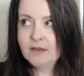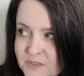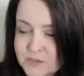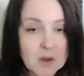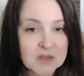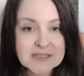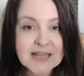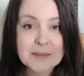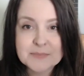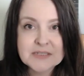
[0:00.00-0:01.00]
small
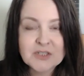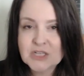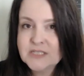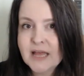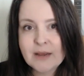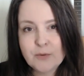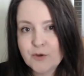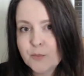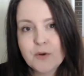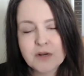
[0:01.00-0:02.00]
steps, just like with
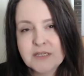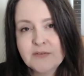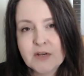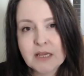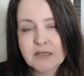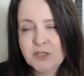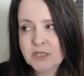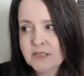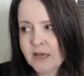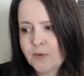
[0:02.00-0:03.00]
your productivity,
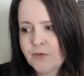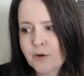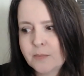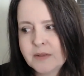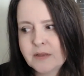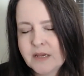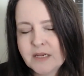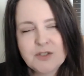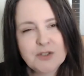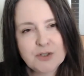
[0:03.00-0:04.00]
just like with your
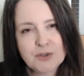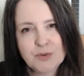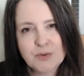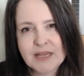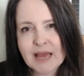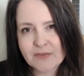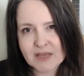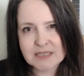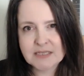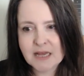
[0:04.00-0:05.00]
ability to get
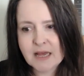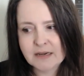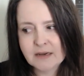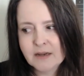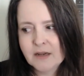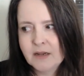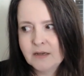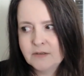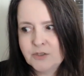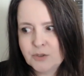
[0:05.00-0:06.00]
things done.
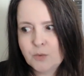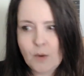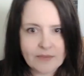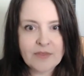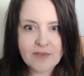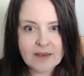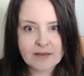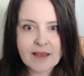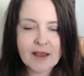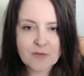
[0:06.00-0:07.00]
Do one
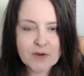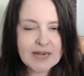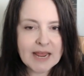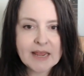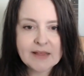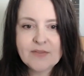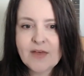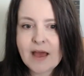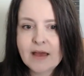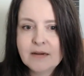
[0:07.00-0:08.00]
thing every day
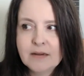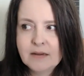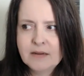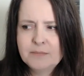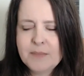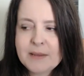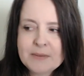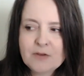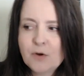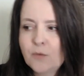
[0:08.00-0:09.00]
that
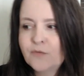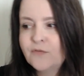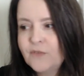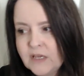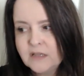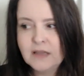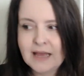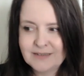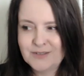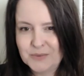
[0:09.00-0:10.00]
maybe you don't feel
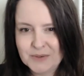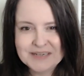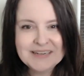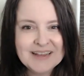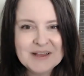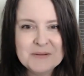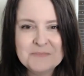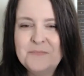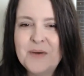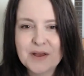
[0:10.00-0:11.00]
like doing,
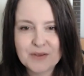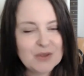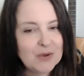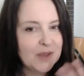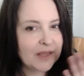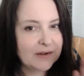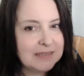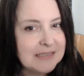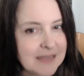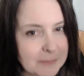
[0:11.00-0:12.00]
but you can
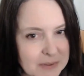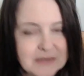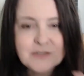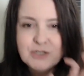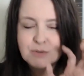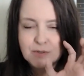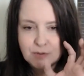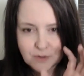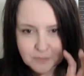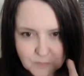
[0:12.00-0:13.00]
step into and
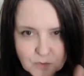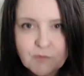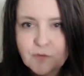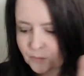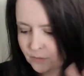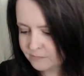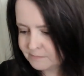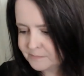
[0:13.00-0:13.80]
you can move through.